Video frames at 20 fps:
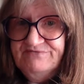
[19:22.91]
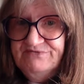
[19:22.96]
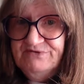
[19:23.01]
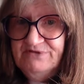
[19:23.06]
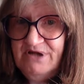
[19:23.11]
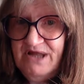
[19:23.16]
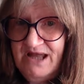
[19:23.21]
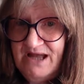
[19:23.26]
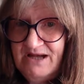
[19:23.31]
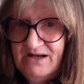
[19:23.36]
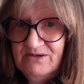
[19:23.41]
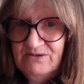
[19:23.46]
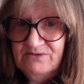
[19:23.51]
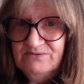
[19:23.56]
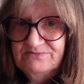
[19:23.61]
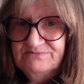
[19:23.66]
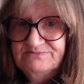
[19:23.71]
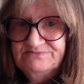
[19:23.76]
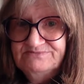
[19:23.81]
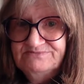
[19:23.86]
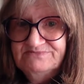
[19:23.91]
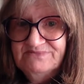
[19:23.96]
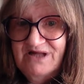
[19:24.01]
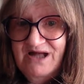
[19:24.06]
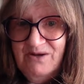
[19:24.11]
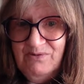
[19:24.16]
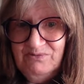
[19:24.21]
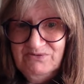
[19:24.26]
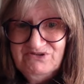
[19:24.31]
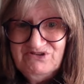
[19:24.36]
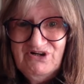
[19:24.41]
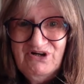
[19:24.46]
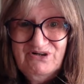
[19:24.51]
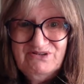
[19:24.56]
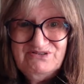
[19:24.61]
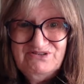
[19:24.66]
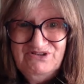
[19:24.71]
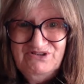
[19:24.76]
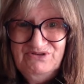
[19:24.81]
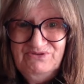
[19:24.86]
for now. I will
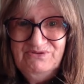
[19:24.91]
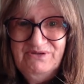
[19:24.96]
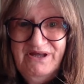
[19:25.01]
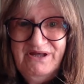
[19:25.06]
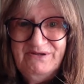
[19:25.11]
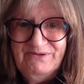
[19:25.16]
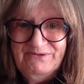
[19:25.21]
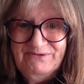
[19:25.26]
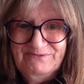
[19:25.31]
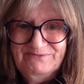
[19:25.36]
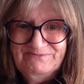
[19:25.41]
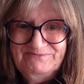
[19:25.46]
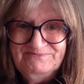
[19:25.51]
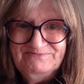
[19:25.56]
talk to you later.